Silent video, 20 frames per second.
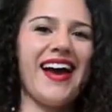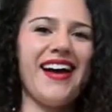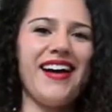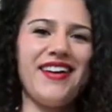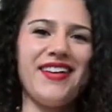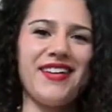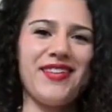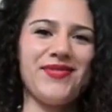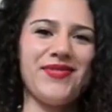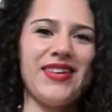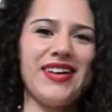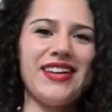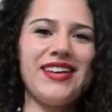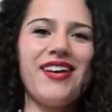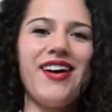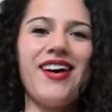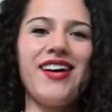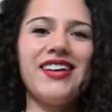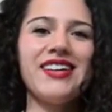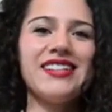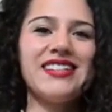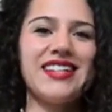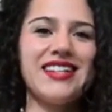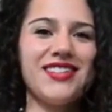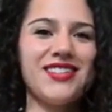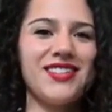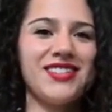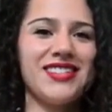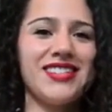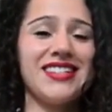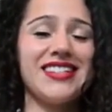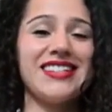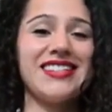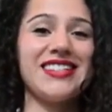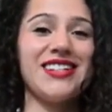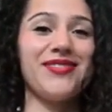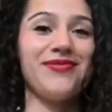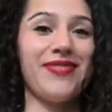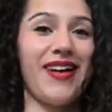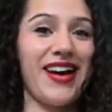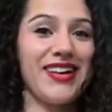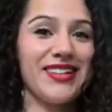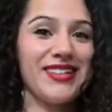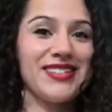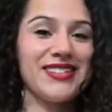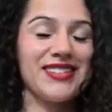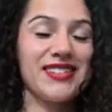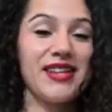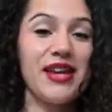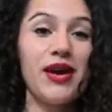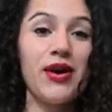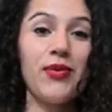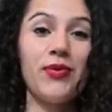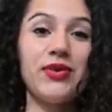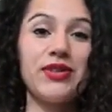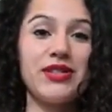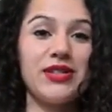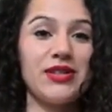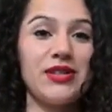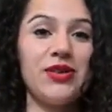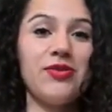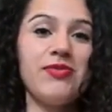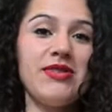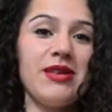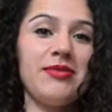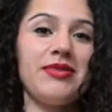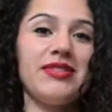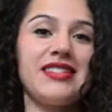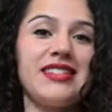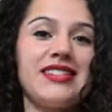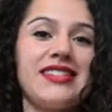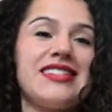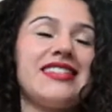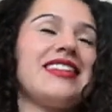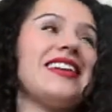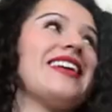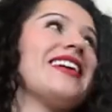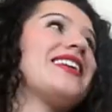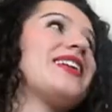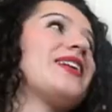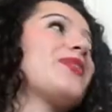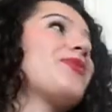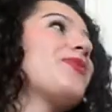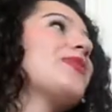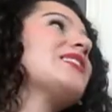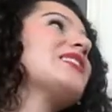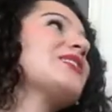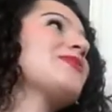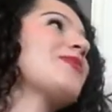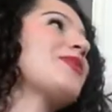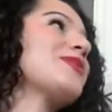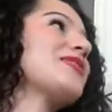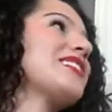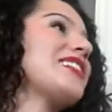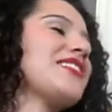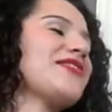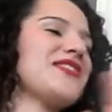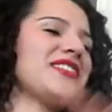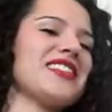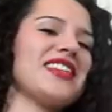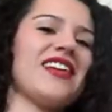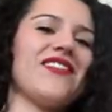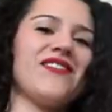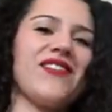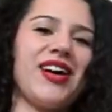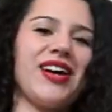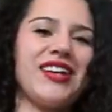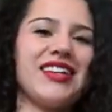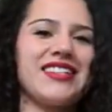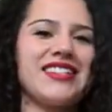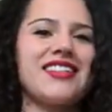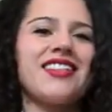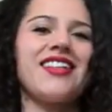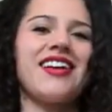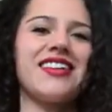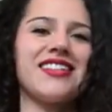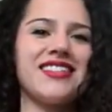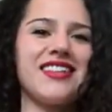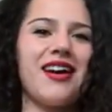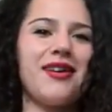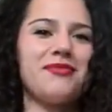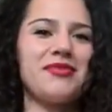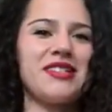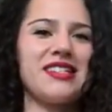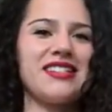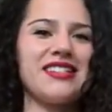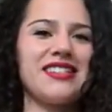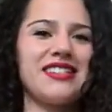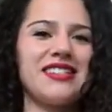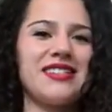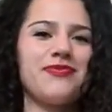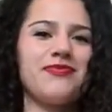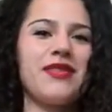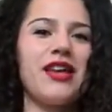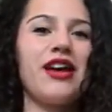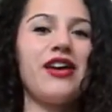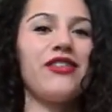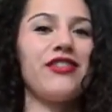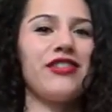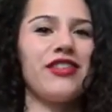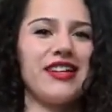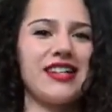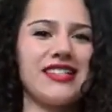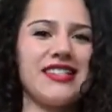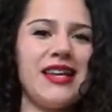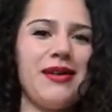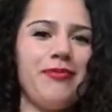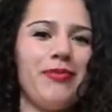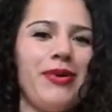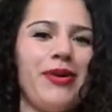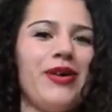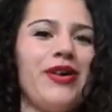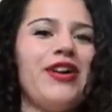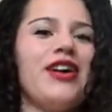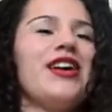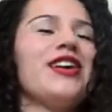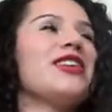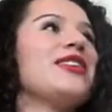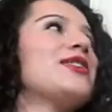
At Hörmann, our attention to detail matters, which you'll be able to see in our window motifs and various glass options. For example,